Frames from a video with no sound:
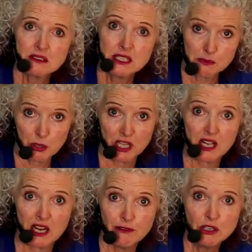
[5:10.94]
It's pretty
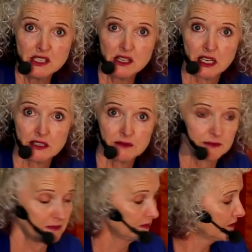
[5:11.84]
clever, isn't it?
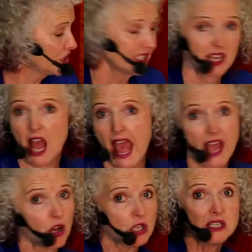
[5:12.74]
Just hang
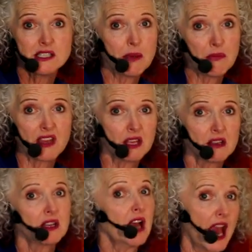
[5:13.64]
on to something
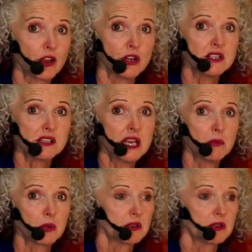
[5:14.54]
and go to sleep.